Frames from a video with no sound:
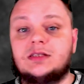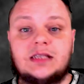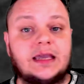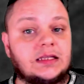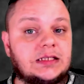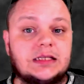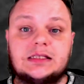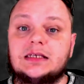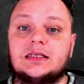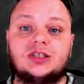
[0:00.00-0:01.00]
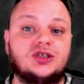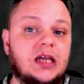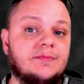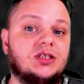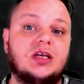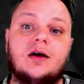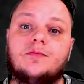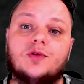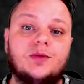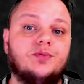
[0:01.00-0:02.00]
Stay consistent, get your damage up,
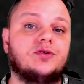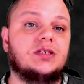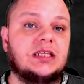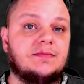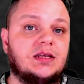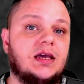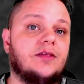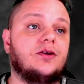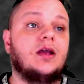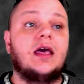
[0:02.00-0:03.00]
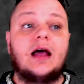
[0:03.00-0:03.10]
really pull your team together.